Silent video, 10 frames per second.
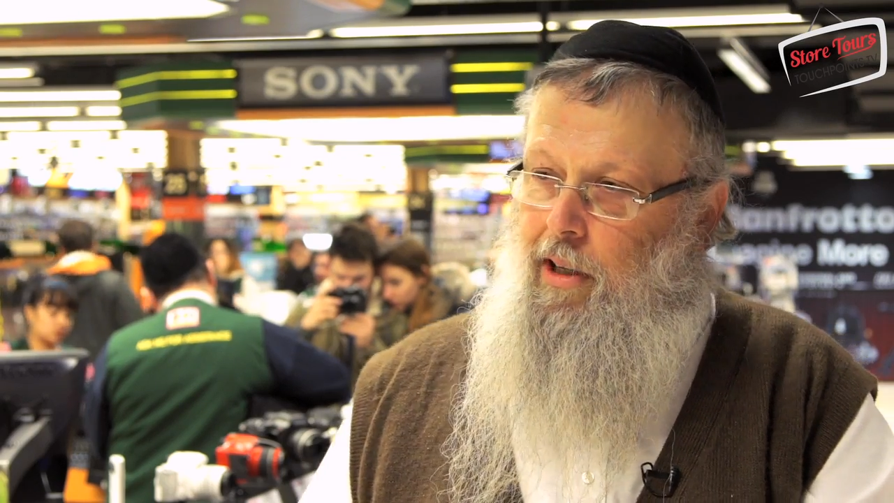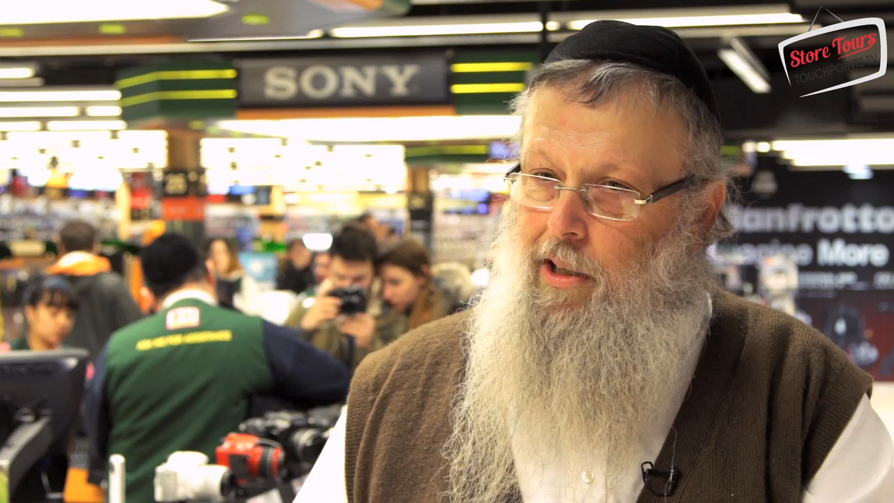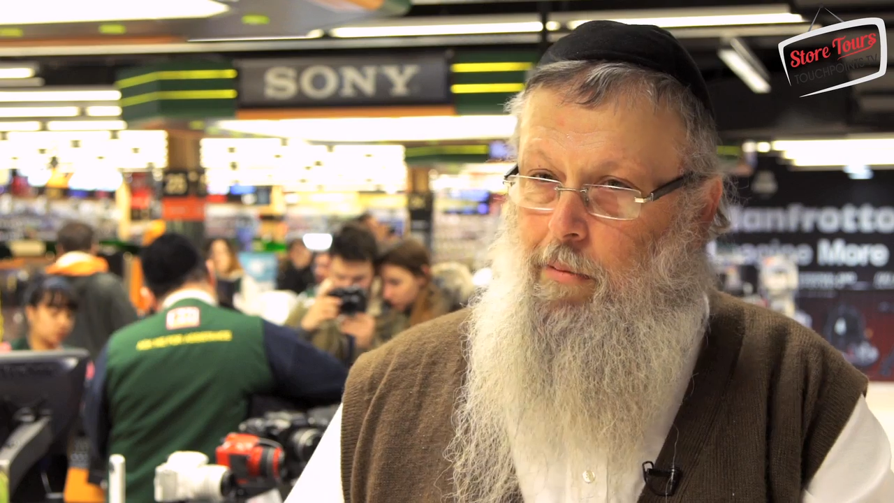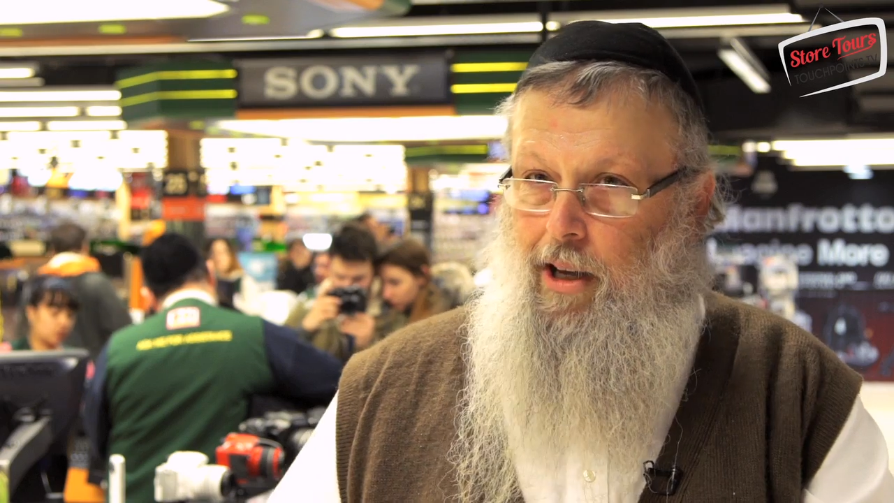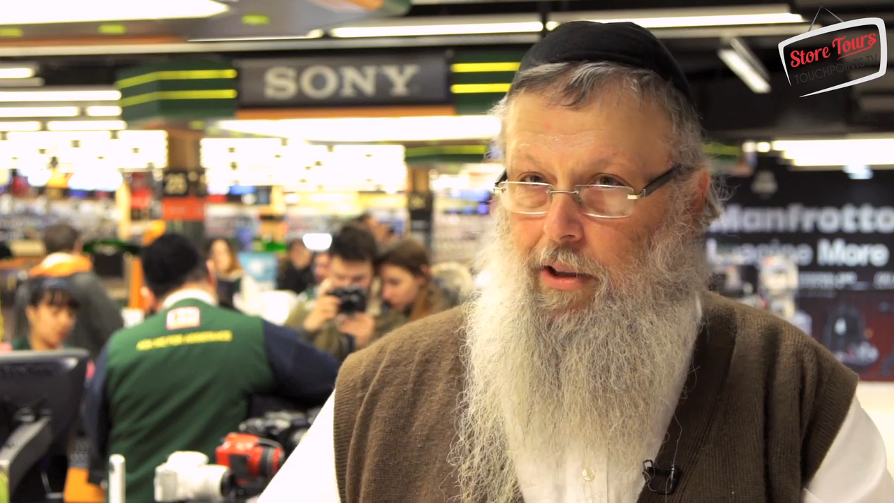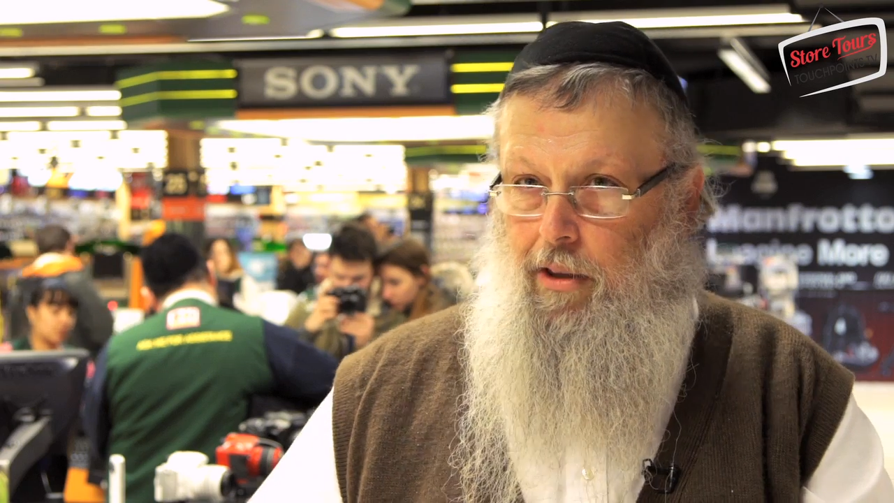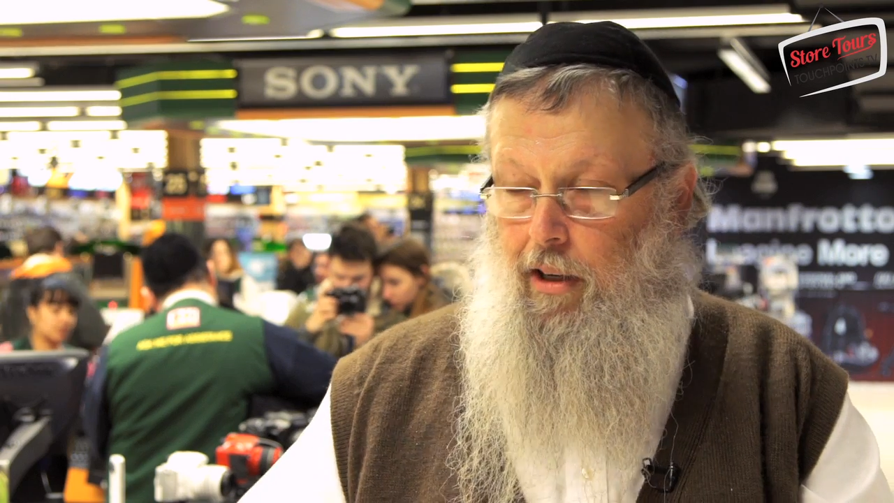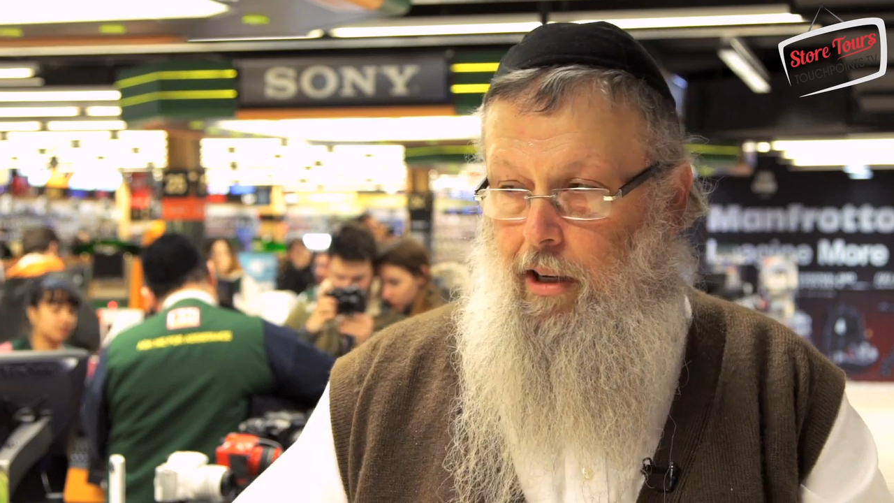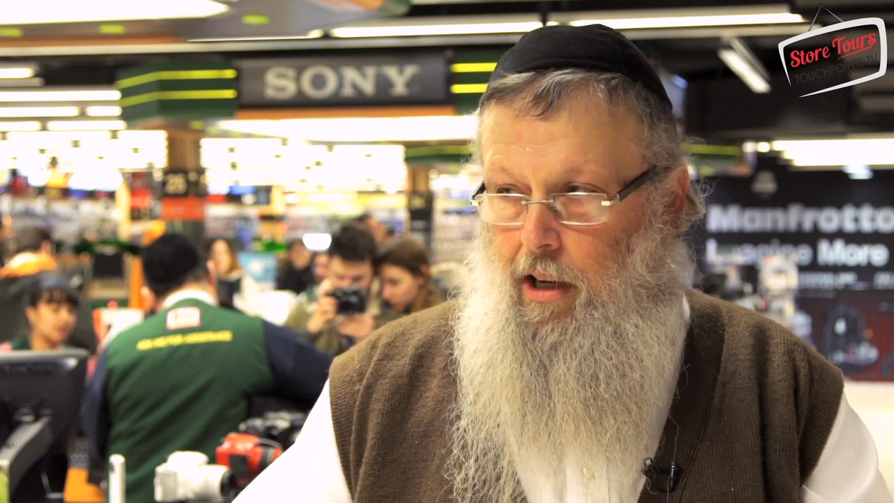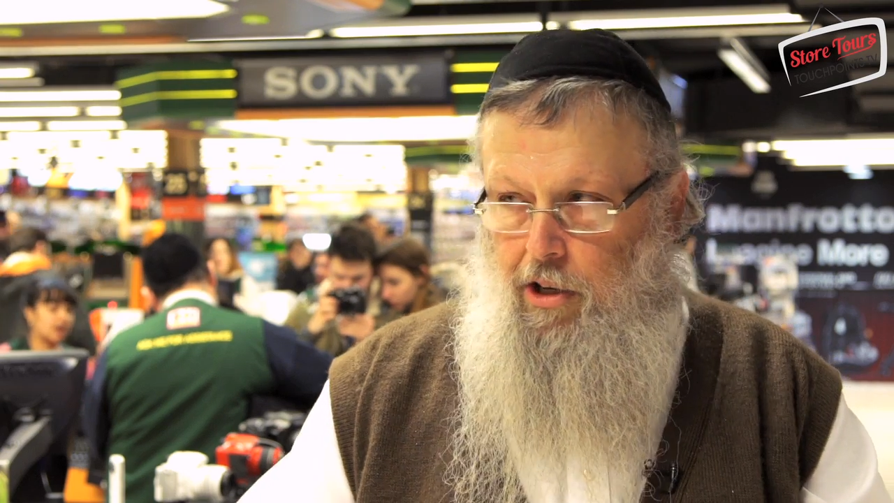it's about
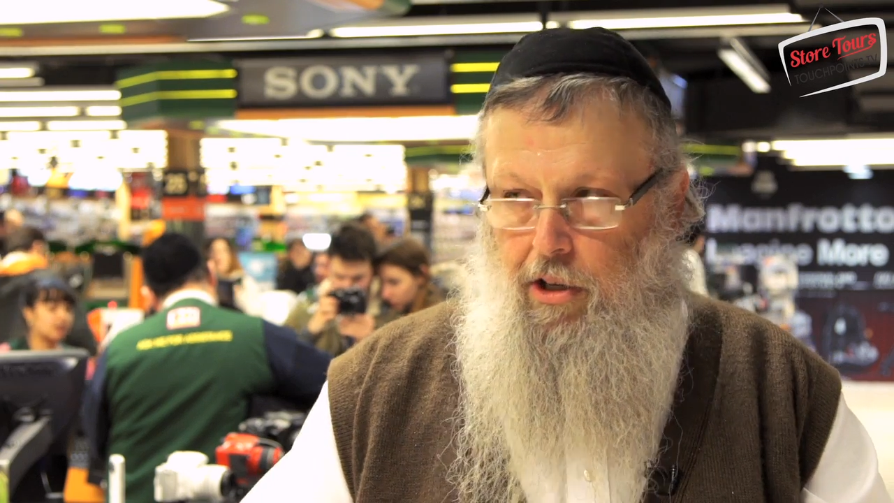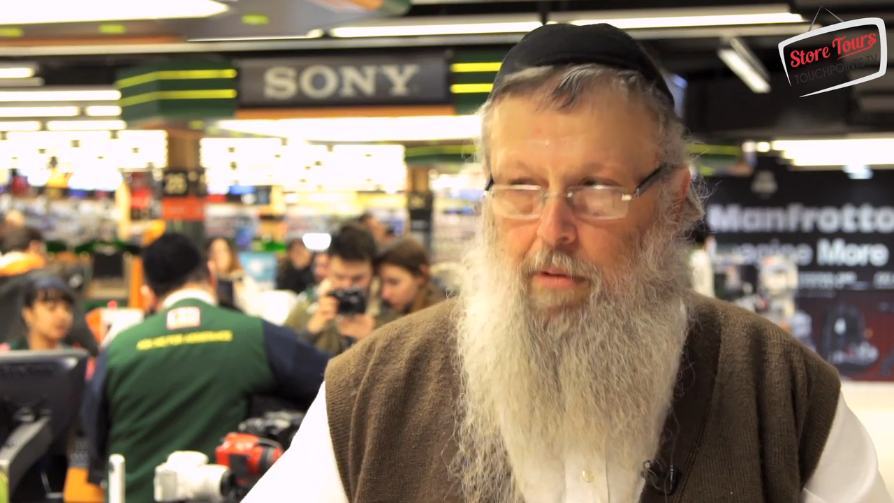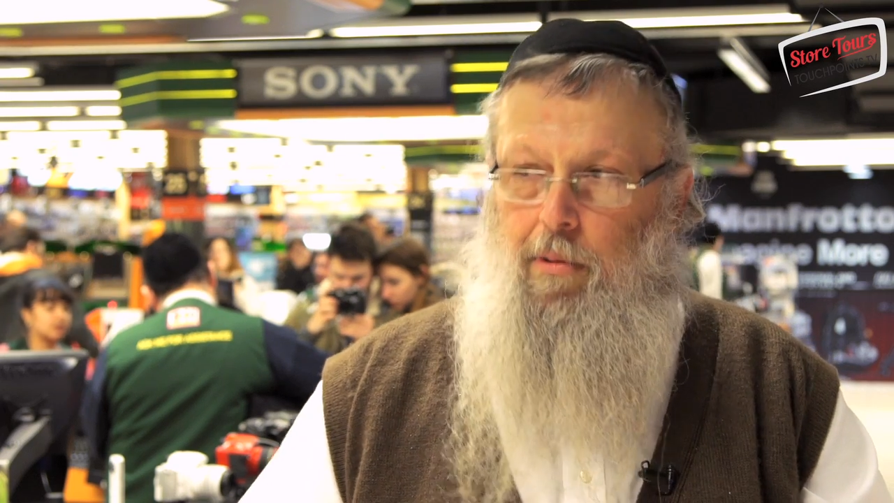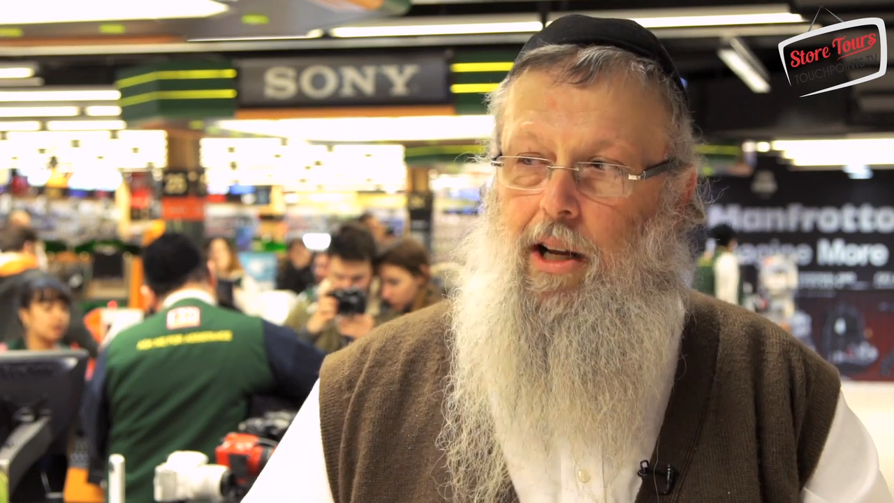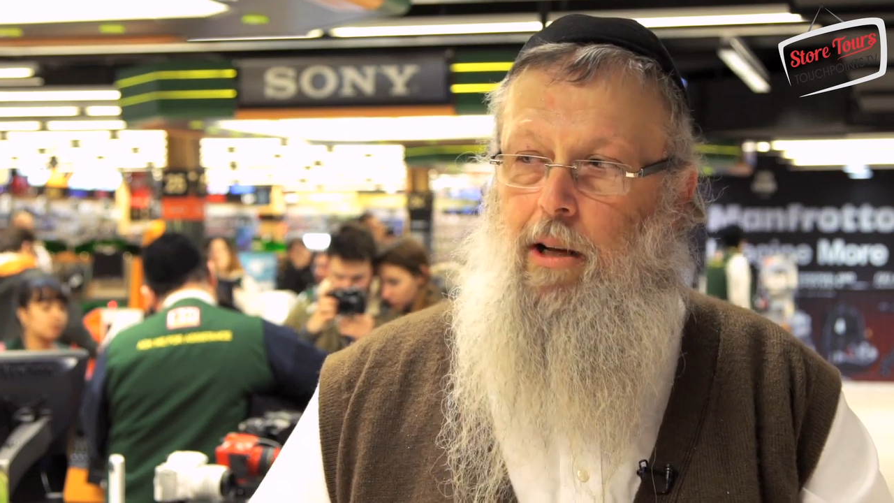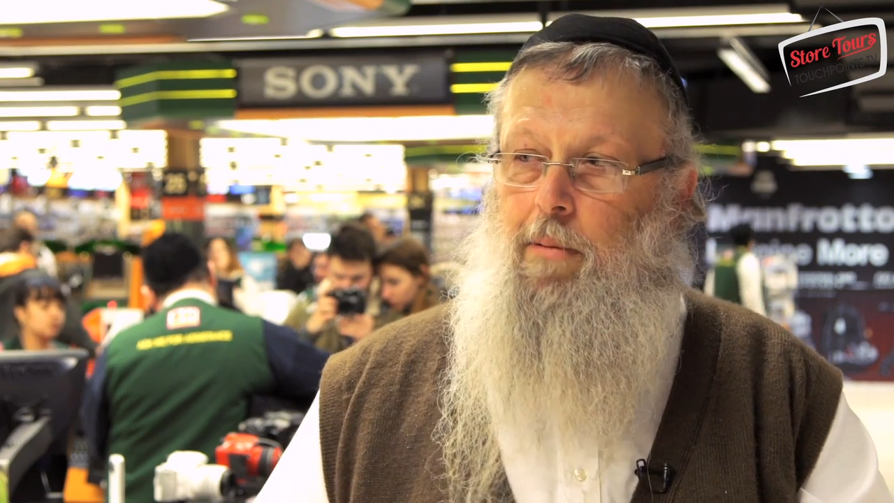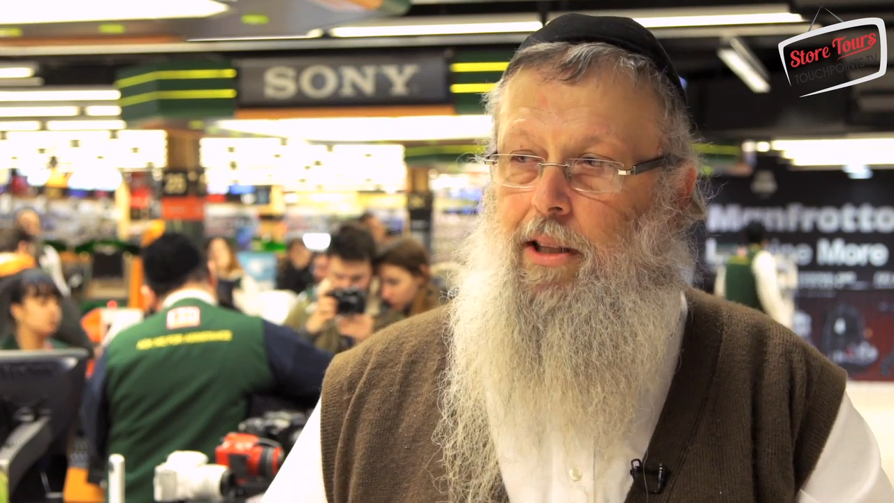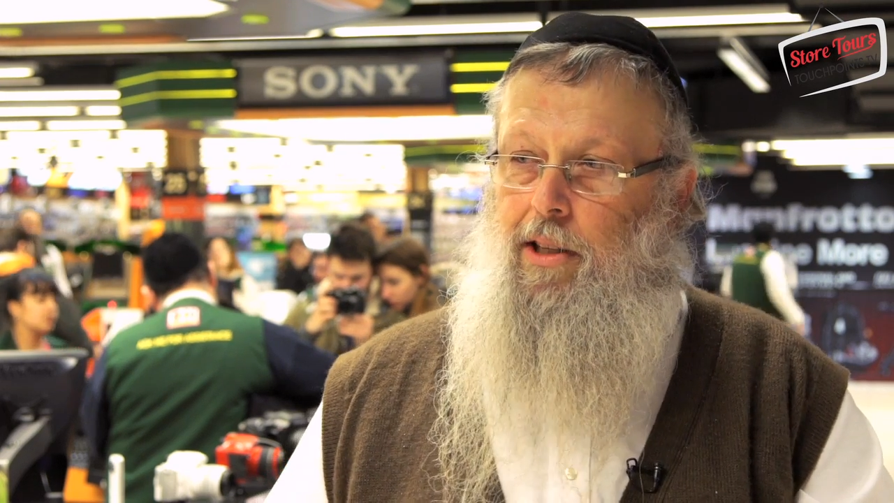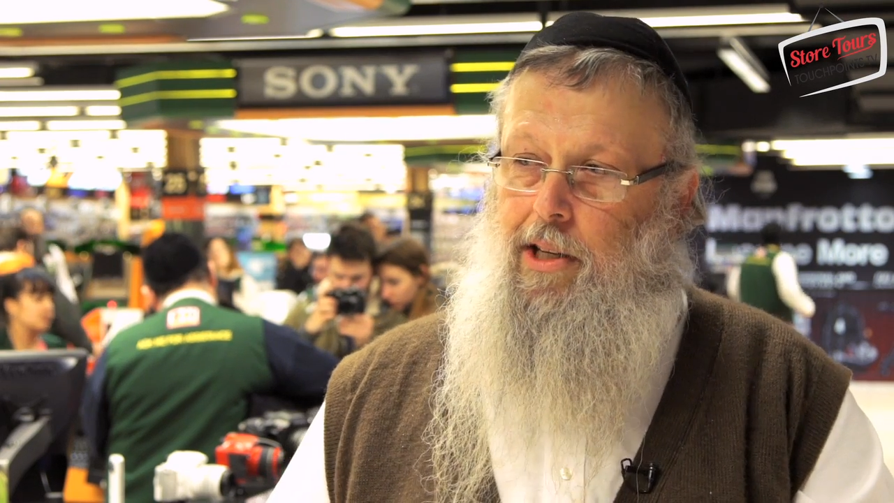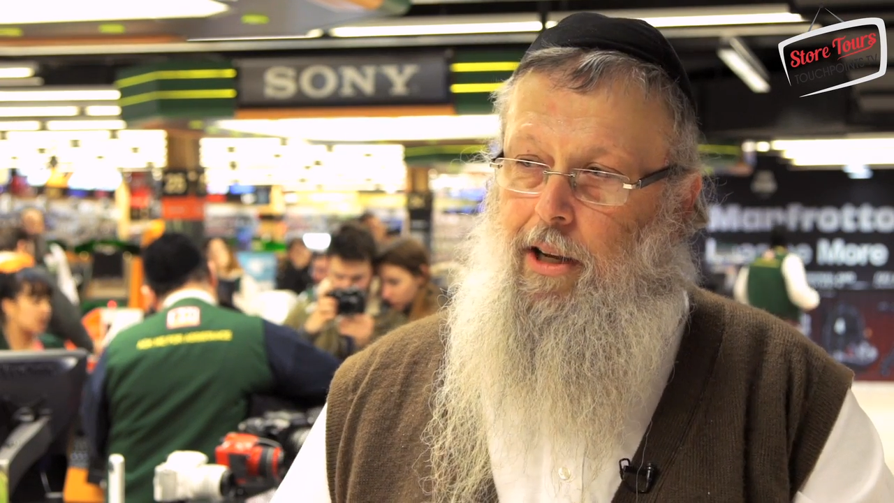the customer, not
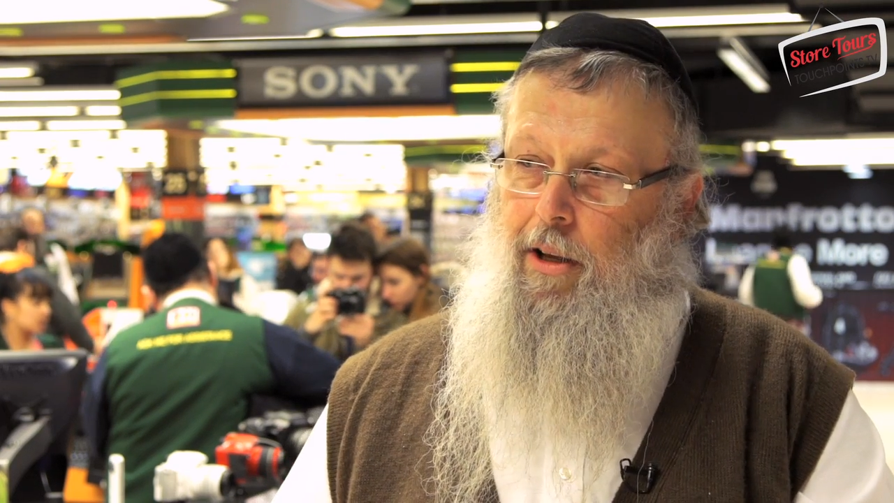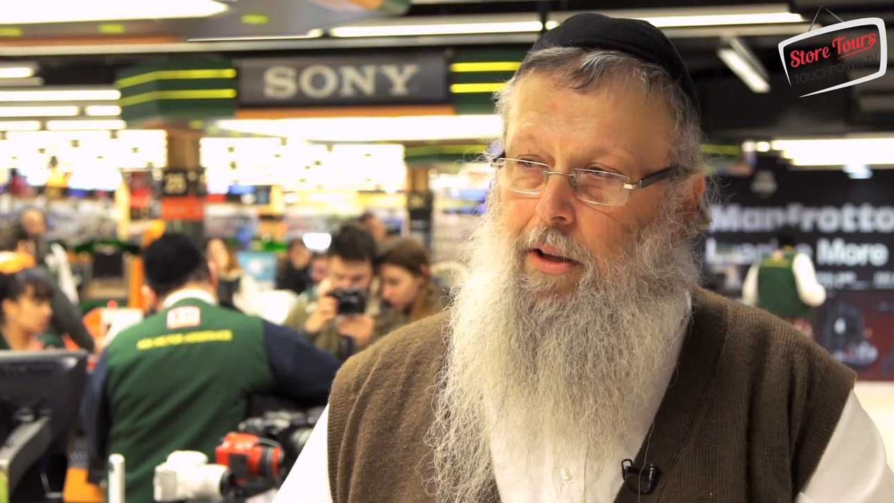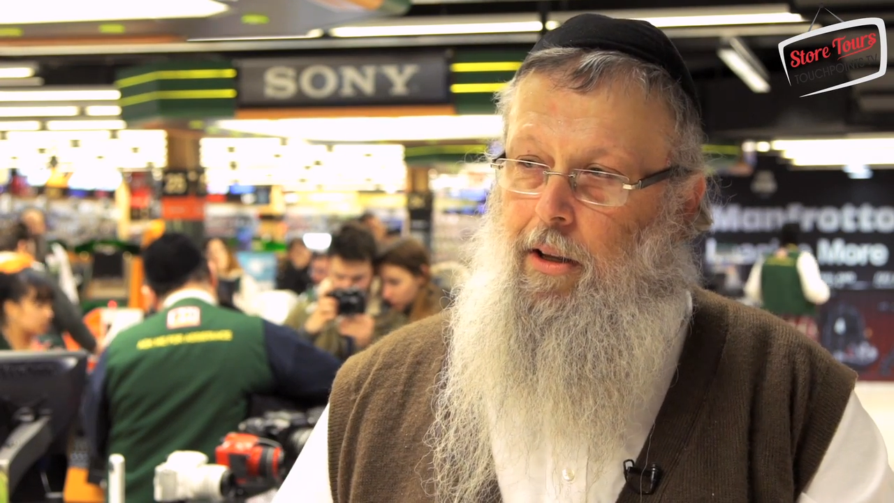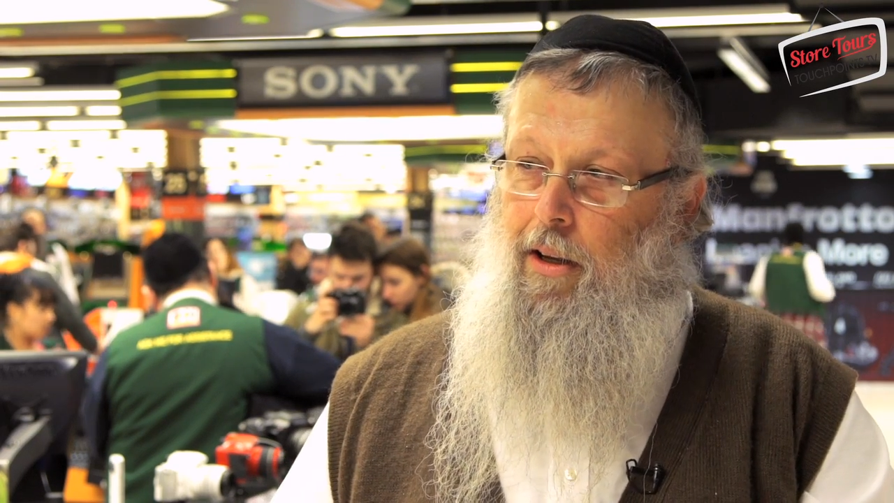about the sale.